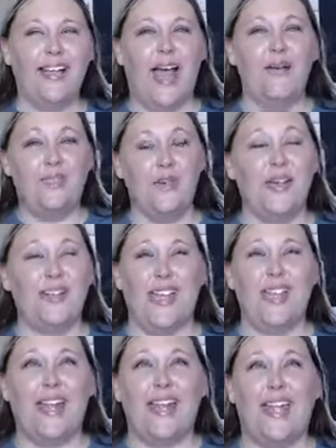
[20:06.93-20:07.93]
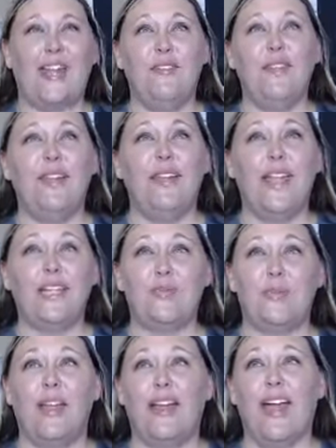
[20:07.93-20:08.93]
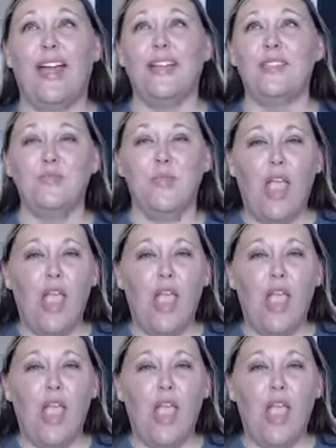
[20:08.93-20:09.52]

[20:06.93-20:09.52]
I'm so excited I can't even explain, guys.